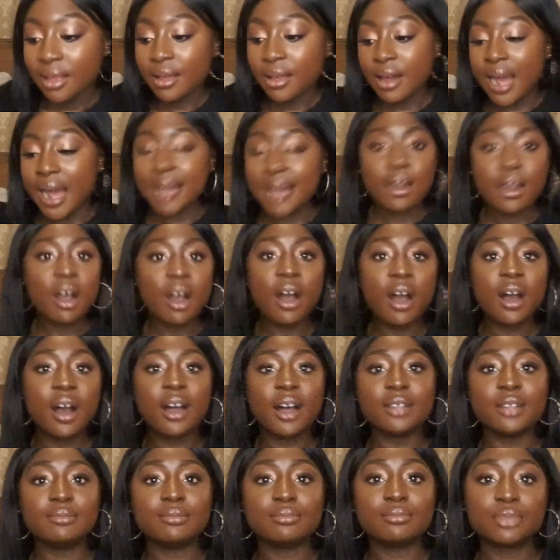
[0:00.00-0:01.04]
I
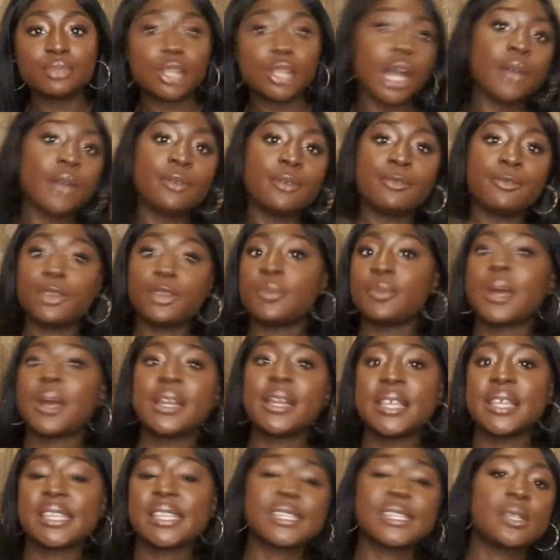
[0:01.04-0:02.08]
can't go through my
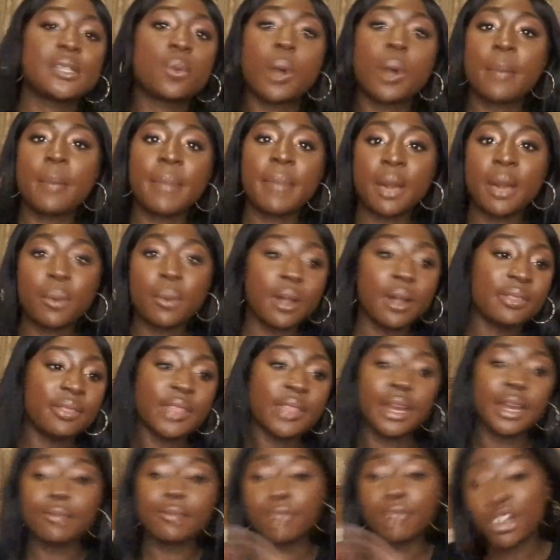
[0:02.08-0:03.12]
list one by one.
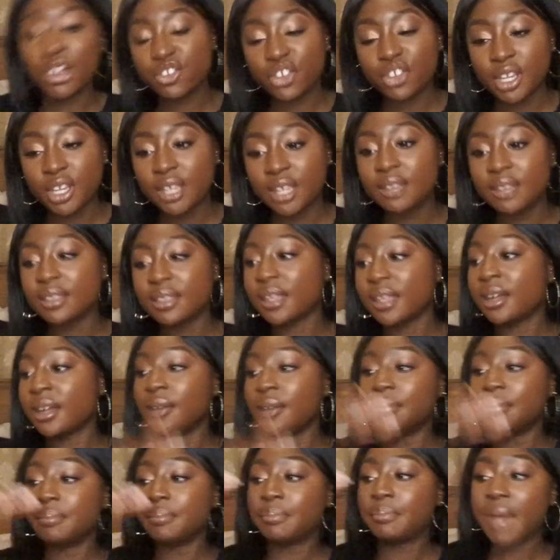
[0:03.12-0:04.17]
Then I'm rushing, then
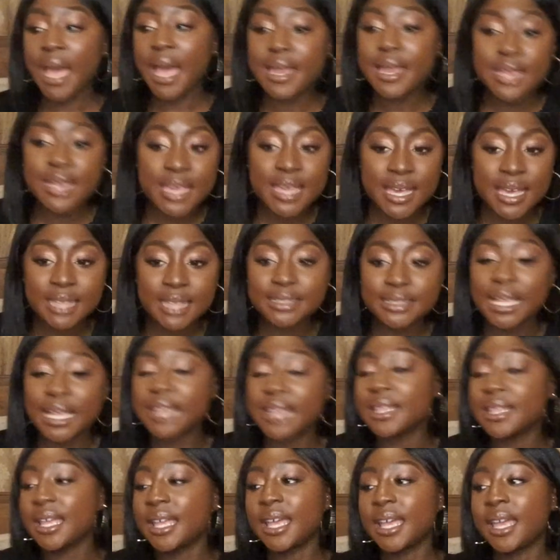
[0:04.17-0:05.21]
I'm panicked,
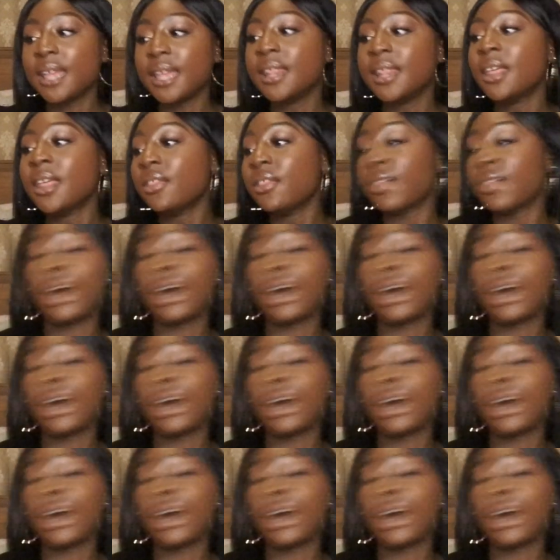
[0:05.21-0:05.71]
and then the